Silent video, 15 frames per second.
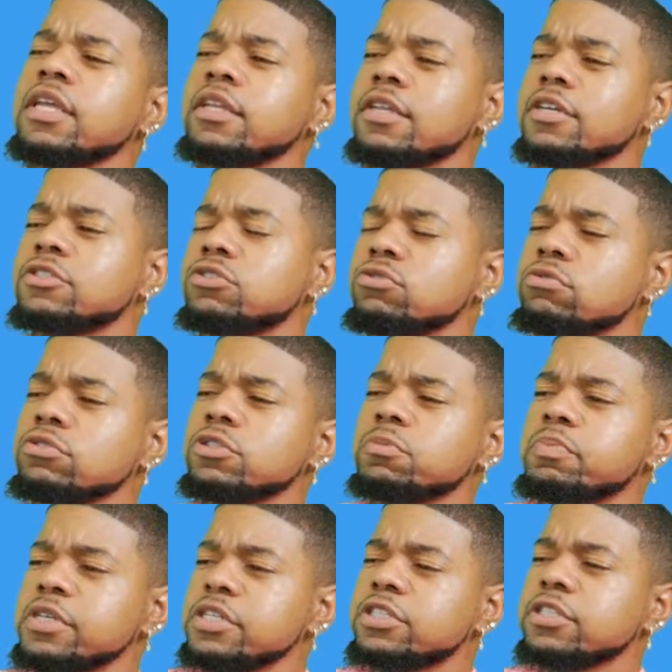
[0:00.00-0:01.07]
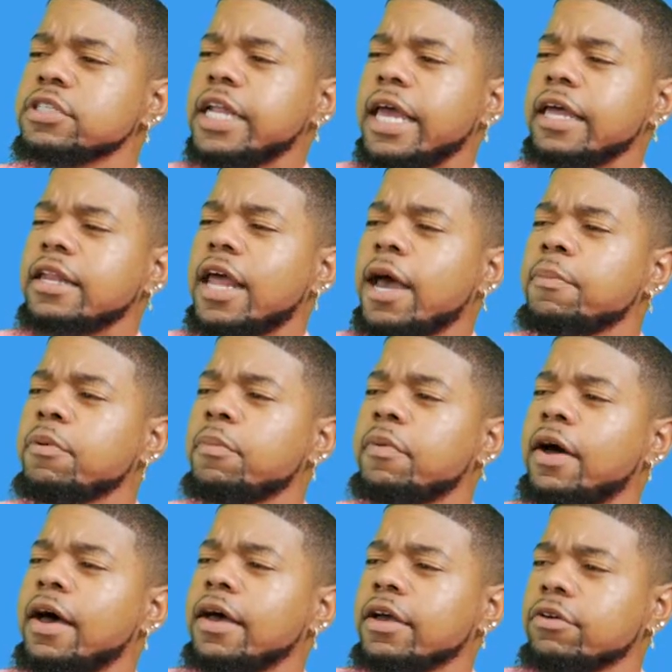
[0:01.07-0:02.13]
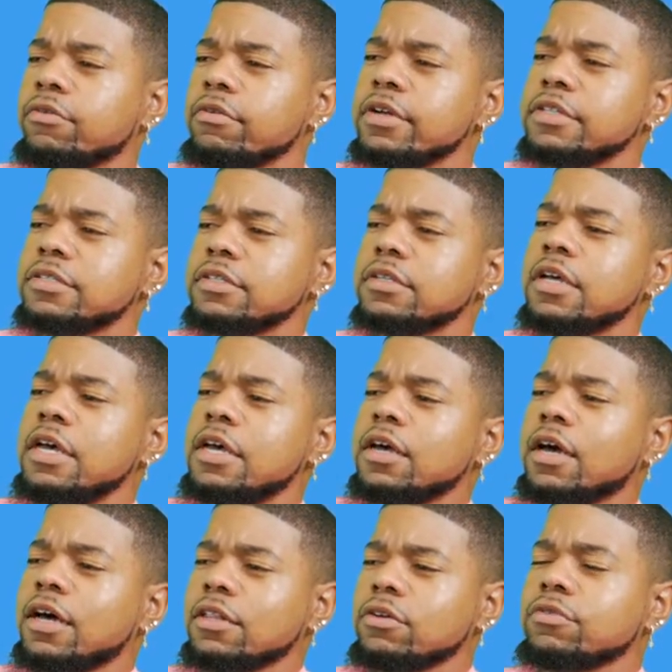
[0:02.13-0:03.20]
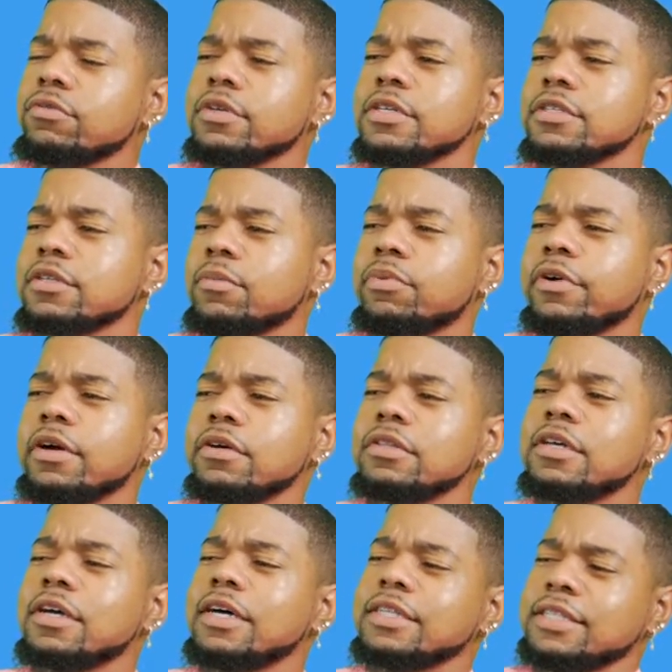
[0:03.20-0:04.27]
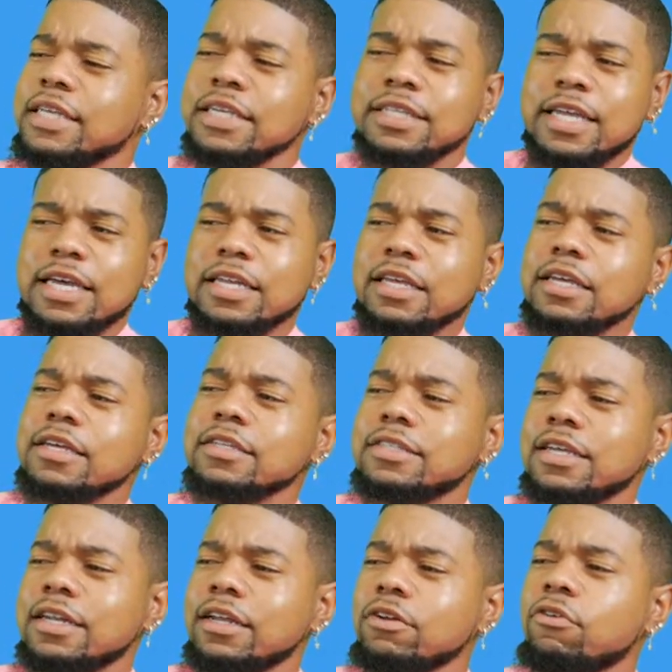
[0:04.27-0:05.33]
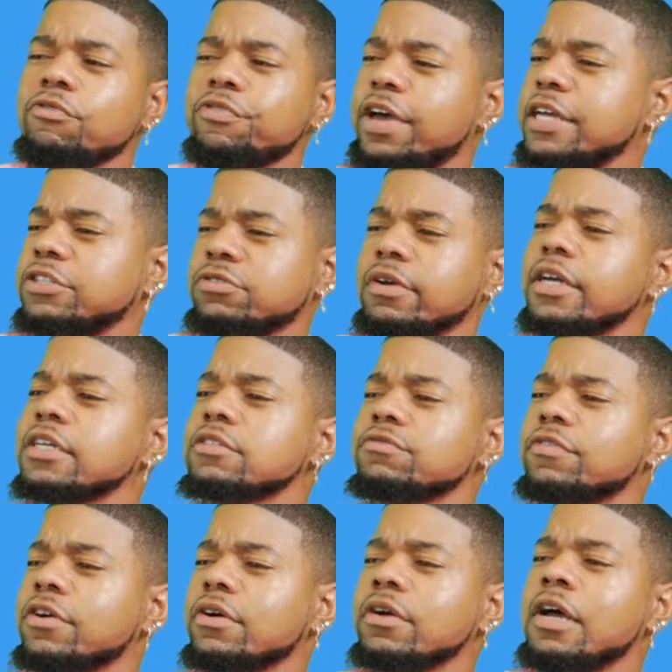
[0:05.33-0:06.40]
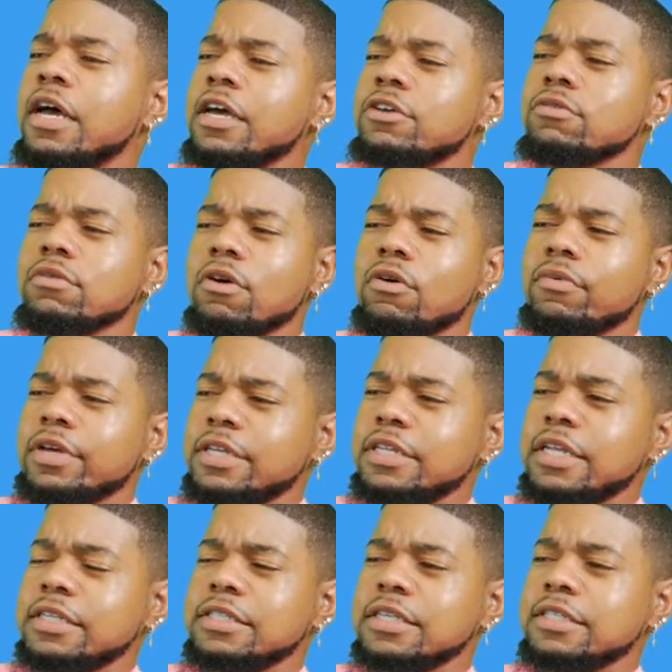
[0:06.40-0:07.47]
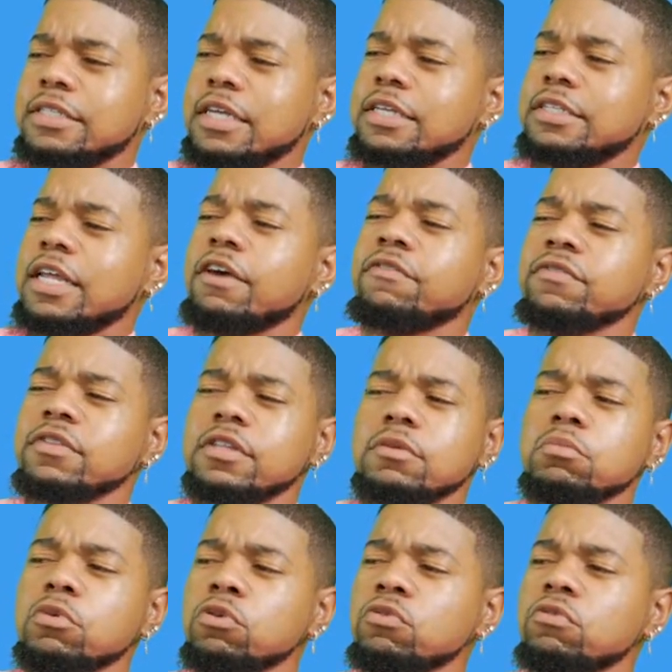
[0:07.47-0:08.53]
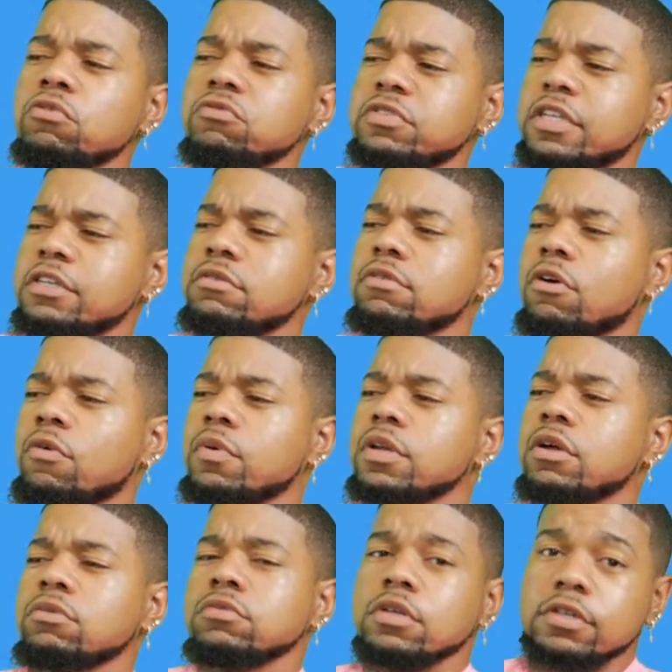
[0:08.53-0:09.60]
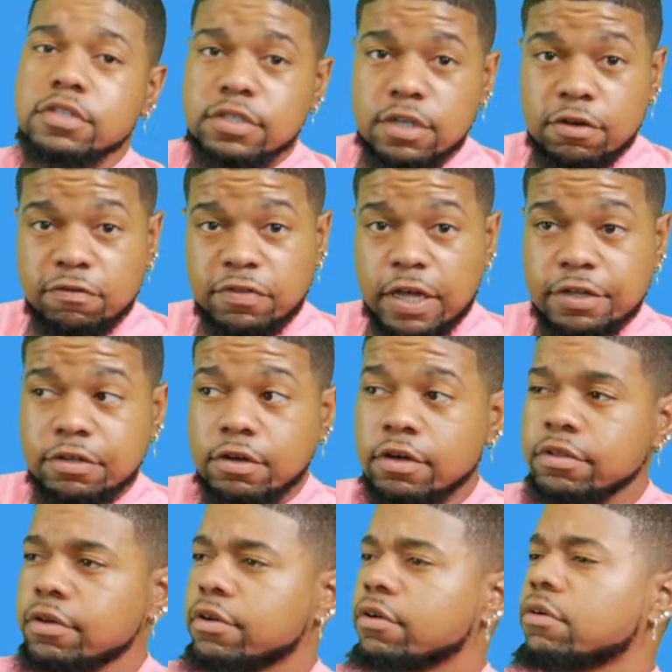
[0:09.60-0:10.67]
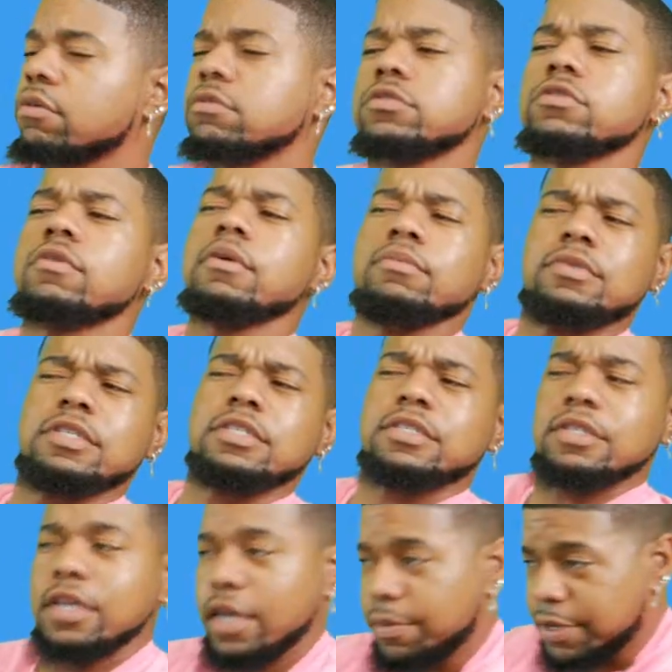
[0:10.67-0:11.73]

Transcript: Georgia peach and apple pie and grits and collard greens and brown liquor. I think that ain't no fat transfer. You know, it definitely moves, and you know, it don't look stiff like the other girls. So I'm just saying.